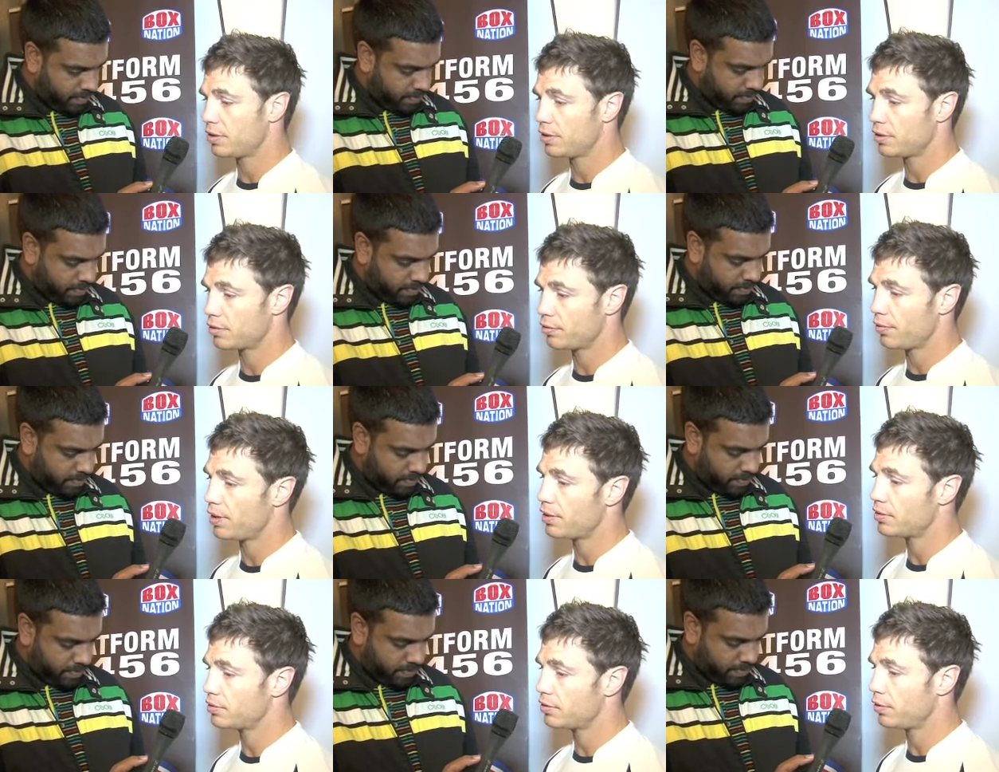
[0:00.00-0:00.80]
Speaker 1: that you
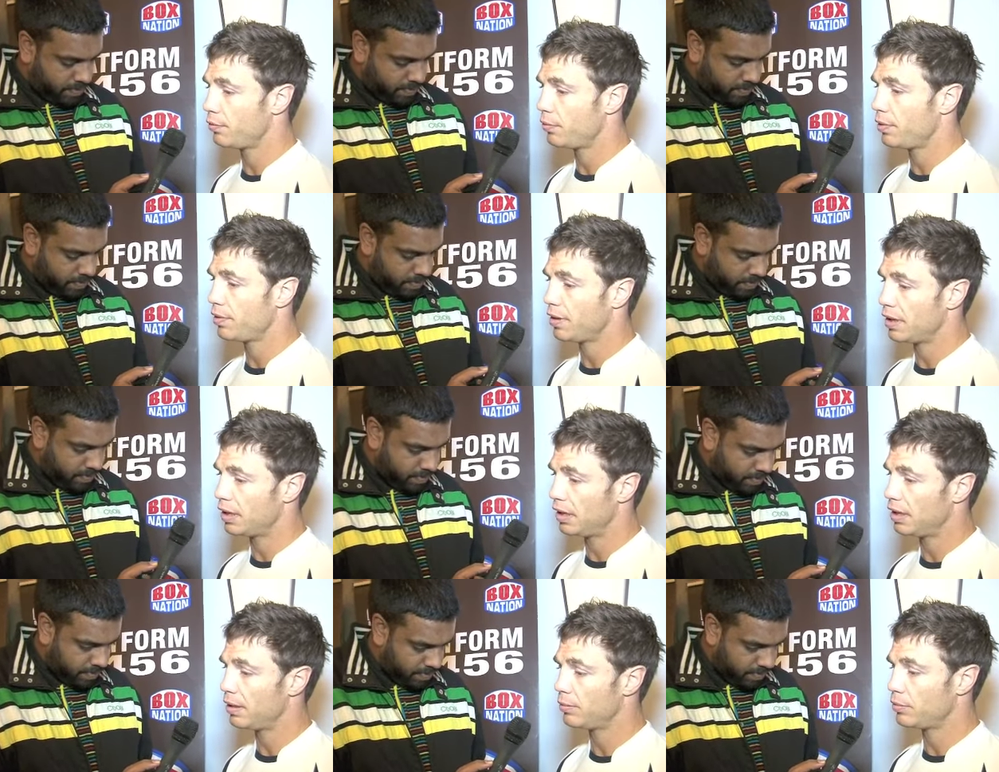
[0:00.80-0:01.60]
surround yourself with in a
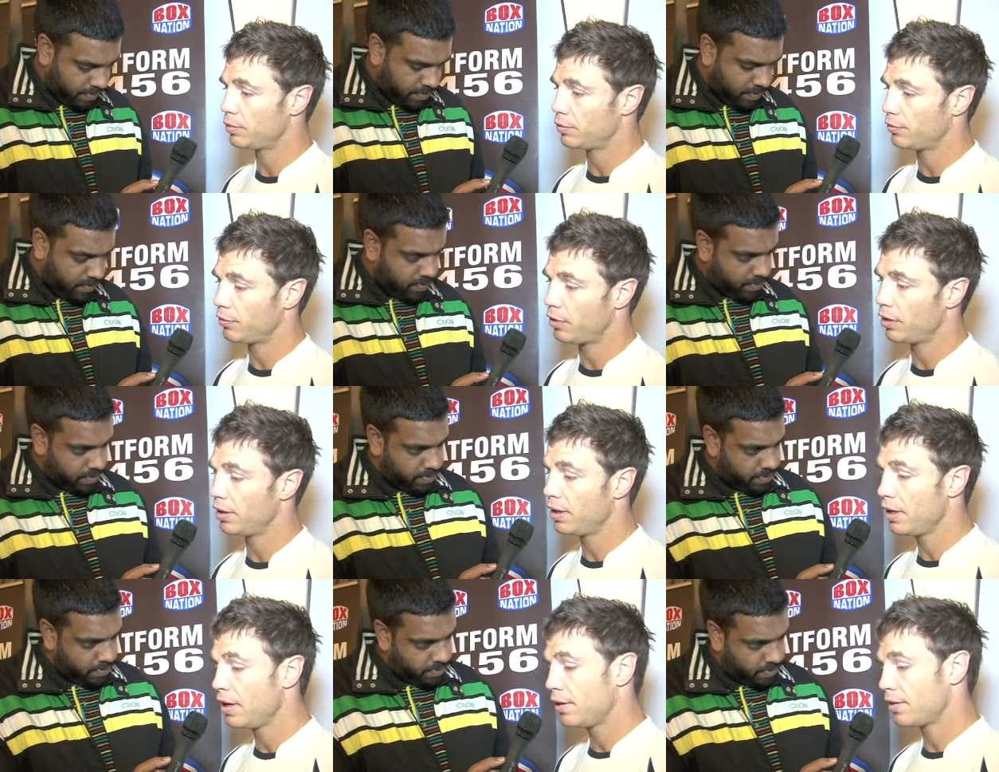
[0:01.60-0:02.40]
lead up to a fight,
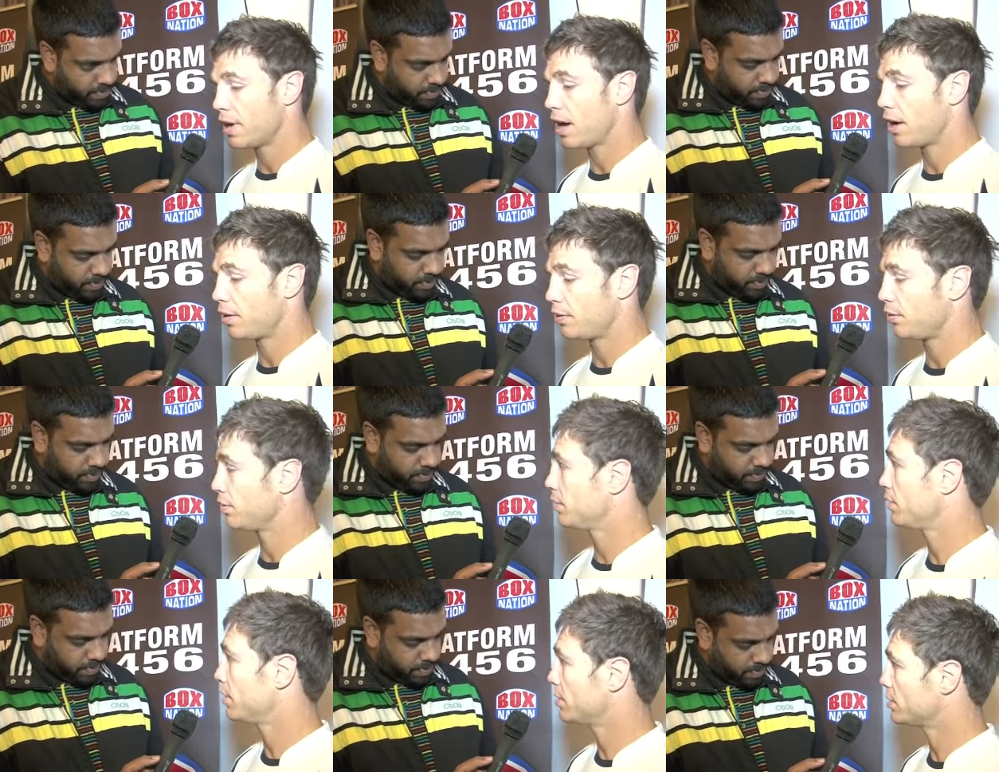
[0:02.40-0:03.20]
the harder
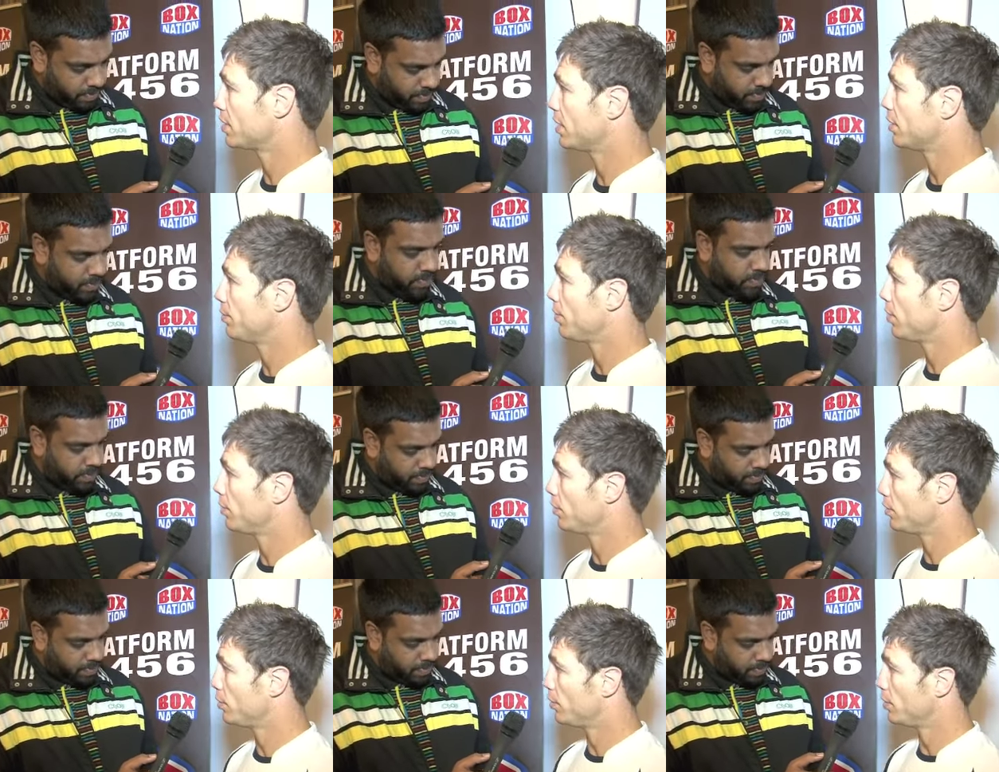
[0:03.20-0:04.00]
it, that it's going to be
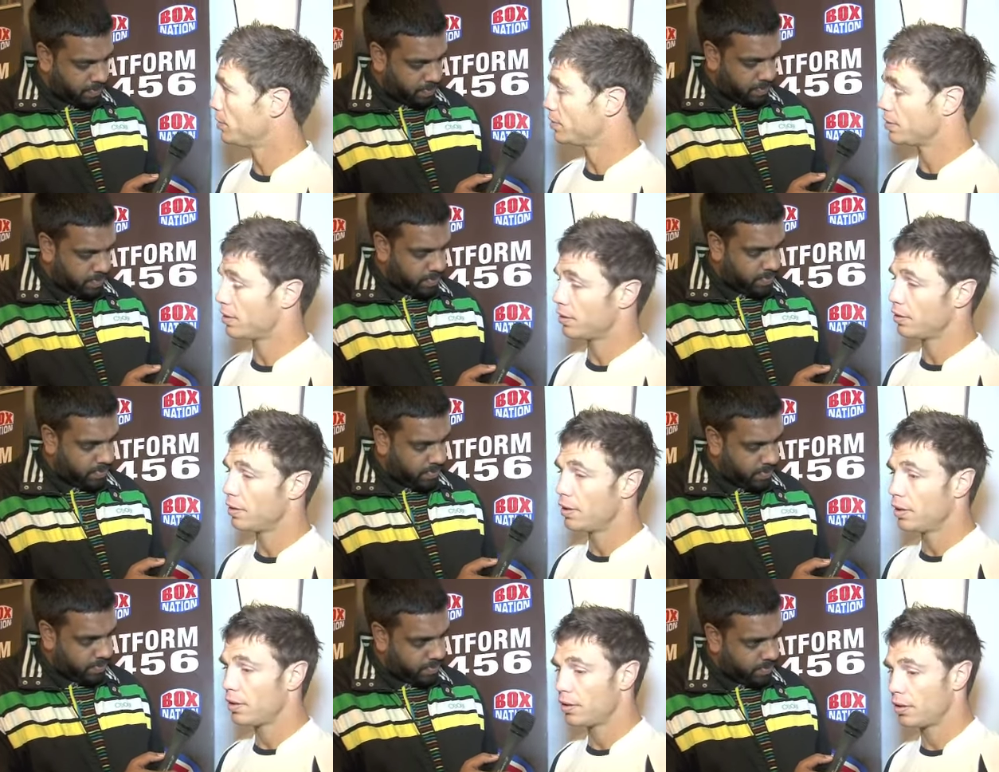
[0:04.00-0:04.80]
on the night. So
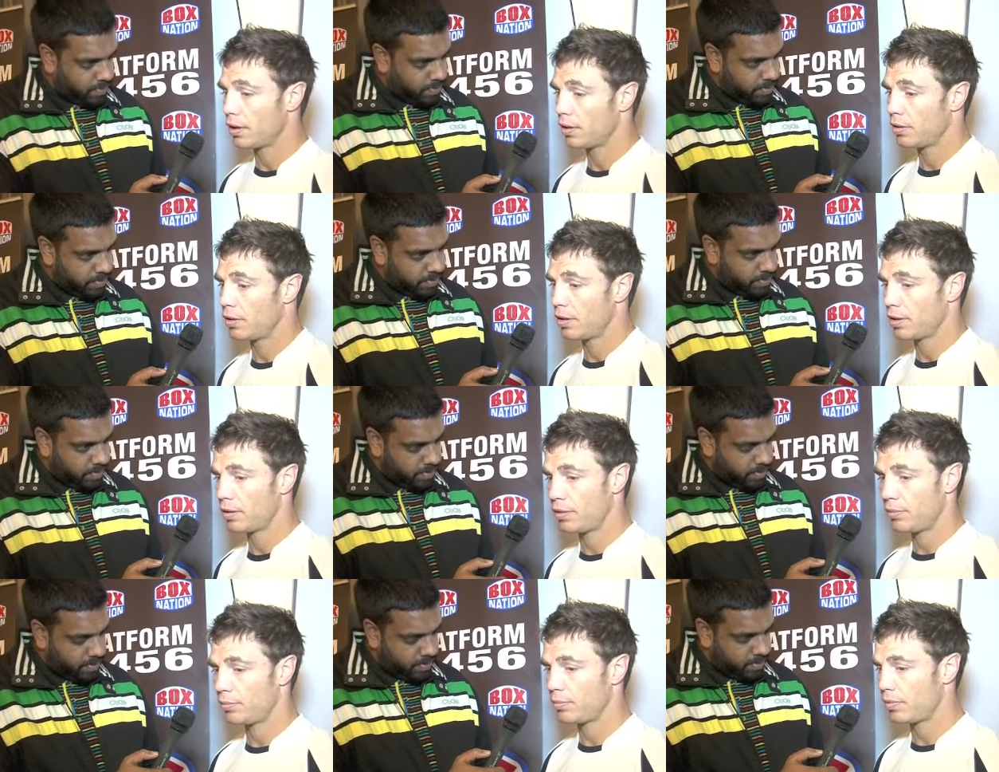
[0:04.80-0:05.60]
you know,
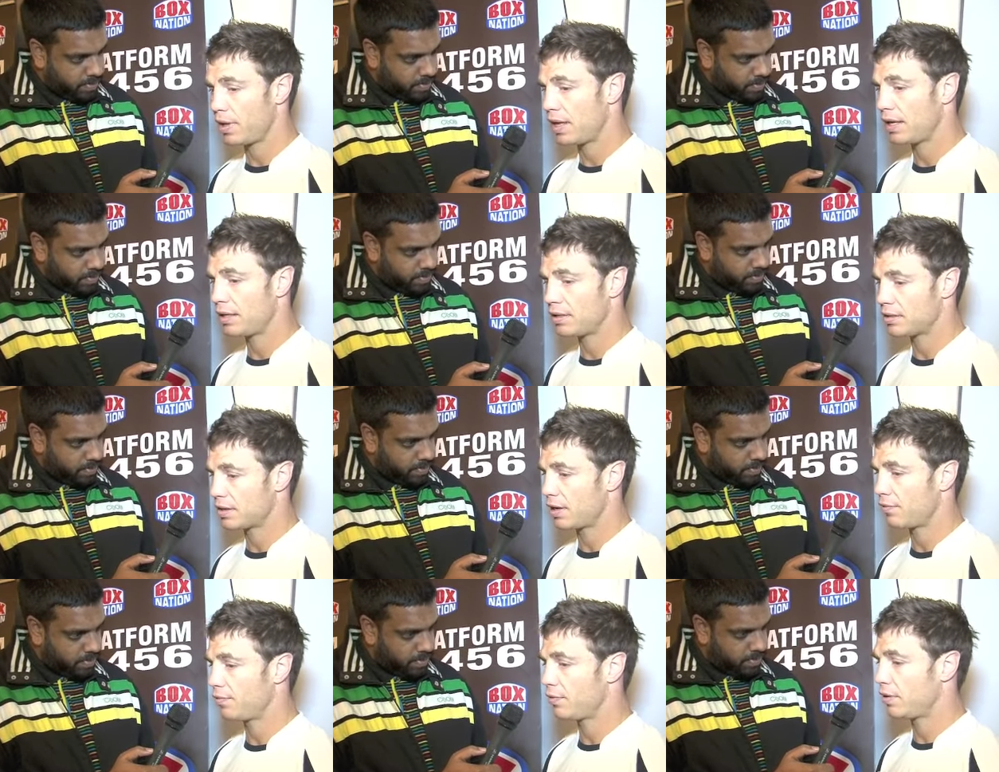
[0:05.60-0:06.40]
like any
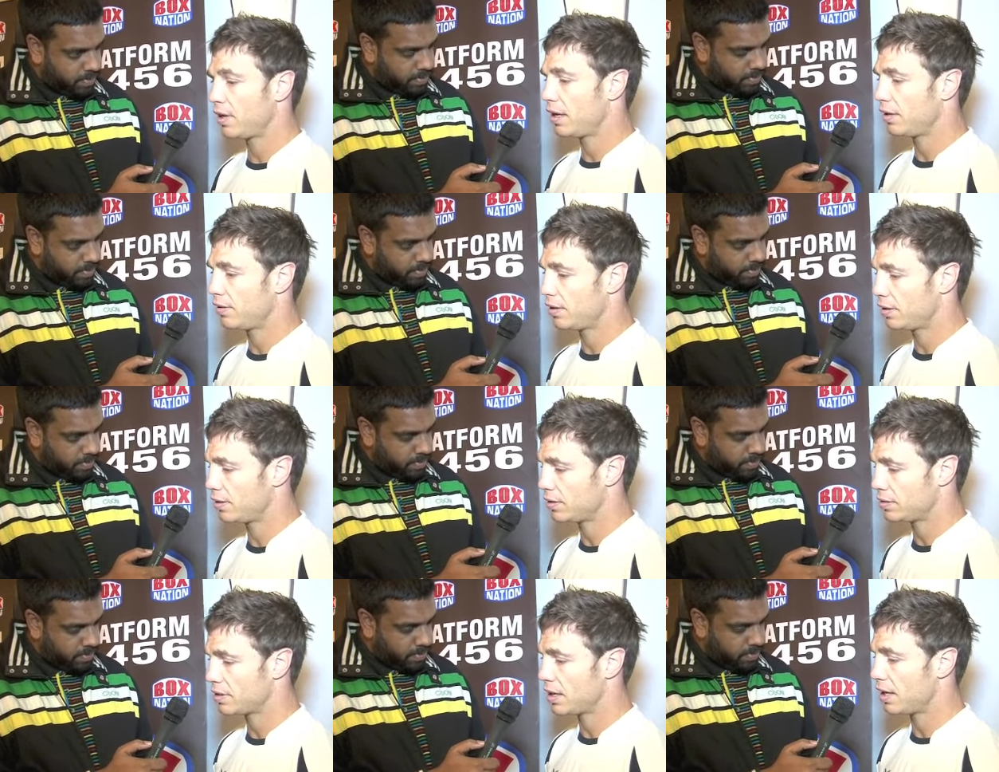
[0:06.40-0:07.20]
discomfort, anything
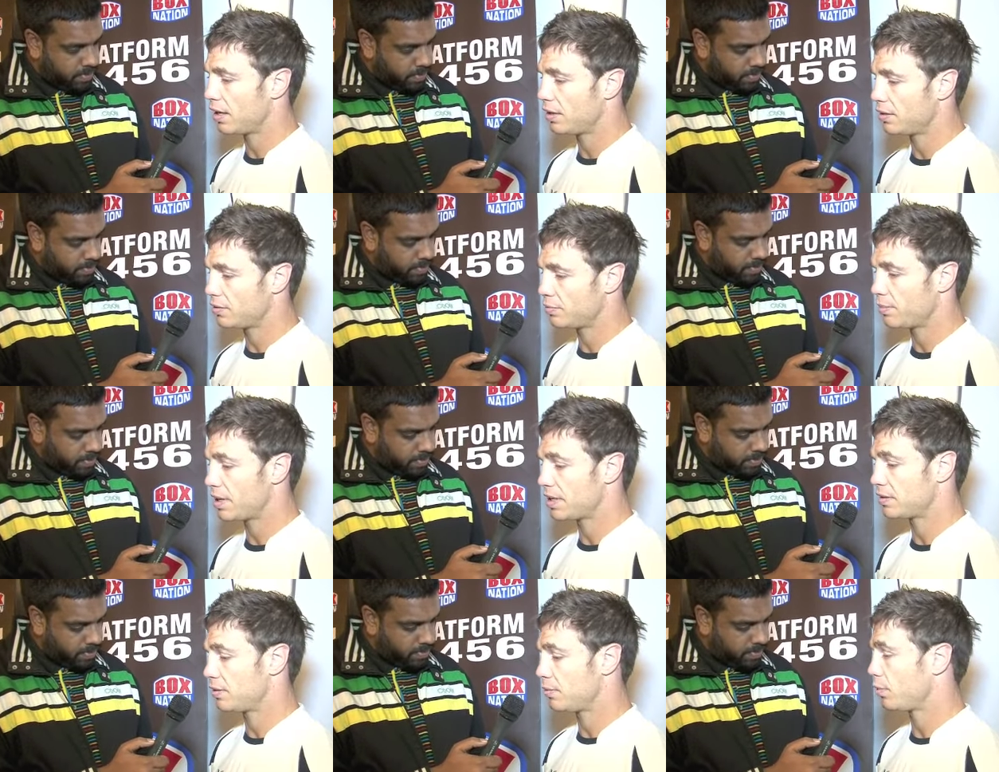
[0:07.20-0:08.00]
that's hard is
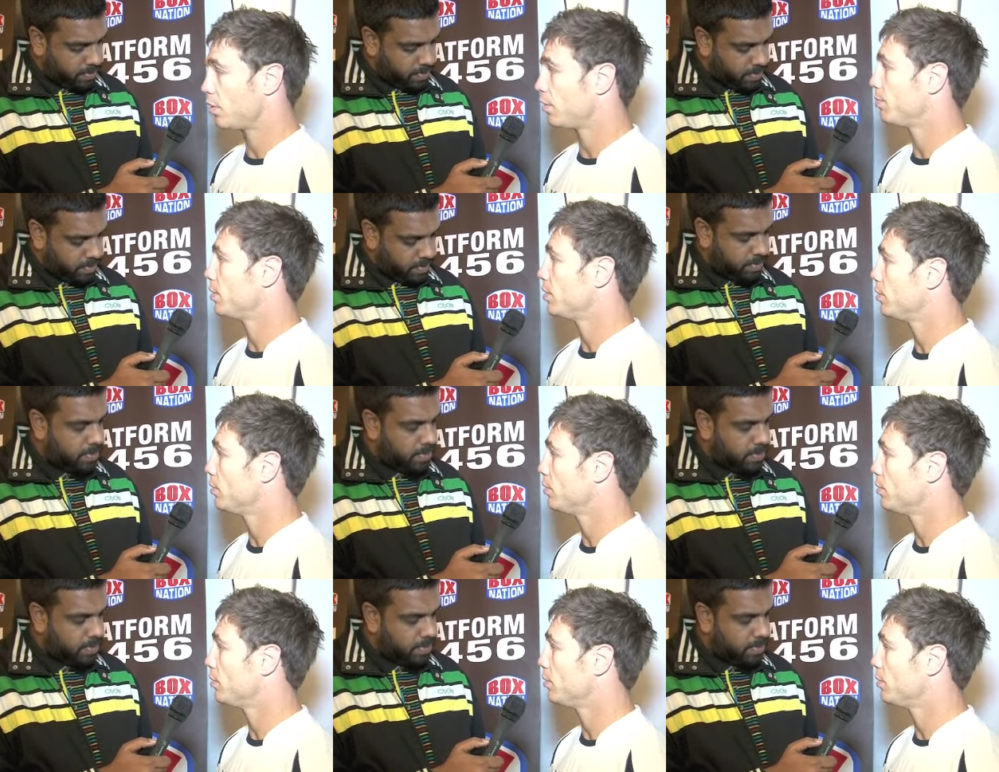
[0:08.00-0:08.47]
basically what I've been